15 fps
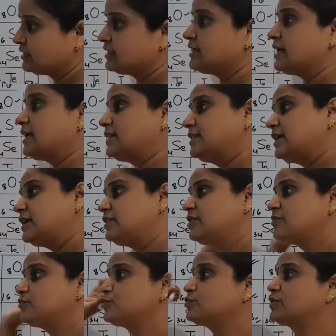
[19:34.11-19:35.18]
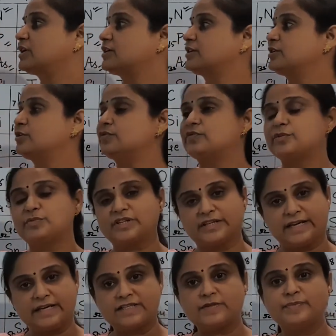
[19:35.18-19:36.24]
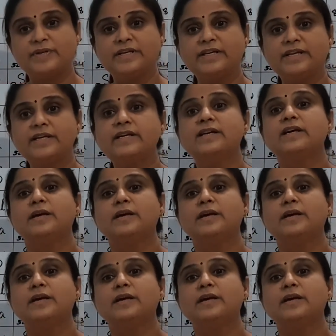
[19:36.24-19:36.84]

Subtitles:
and then you have to continue from the next period.